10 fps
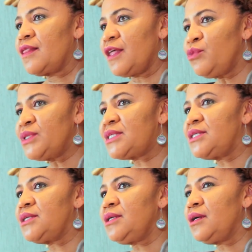Then we
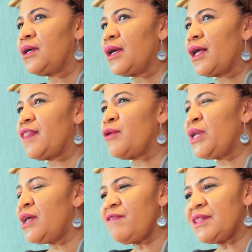see that
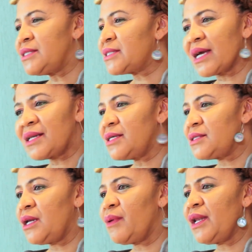whenever there's darkness
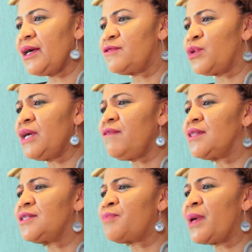in our lives, whenever
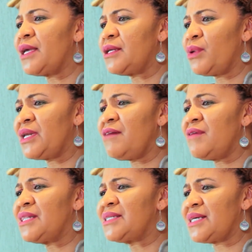there's pain,
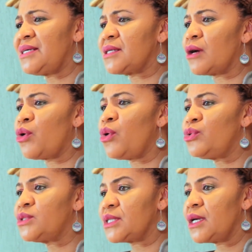whenever the days are
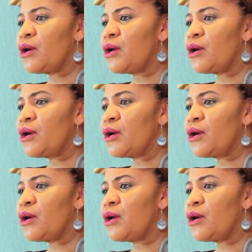cold,